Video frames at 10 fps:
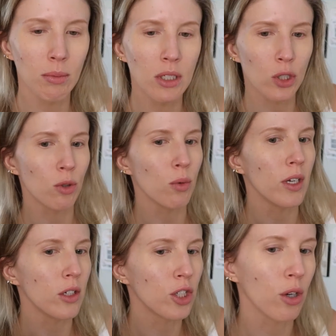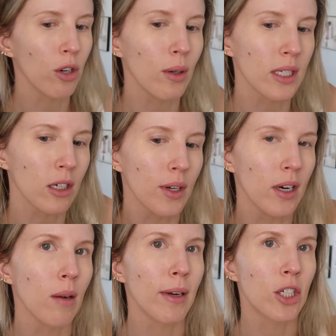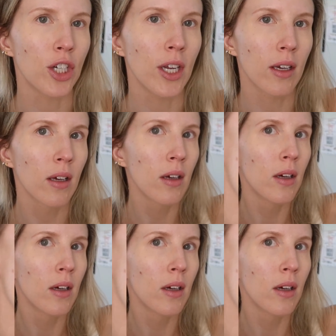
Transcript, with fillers: Let me zoom you in and show you as I go in on my cheek.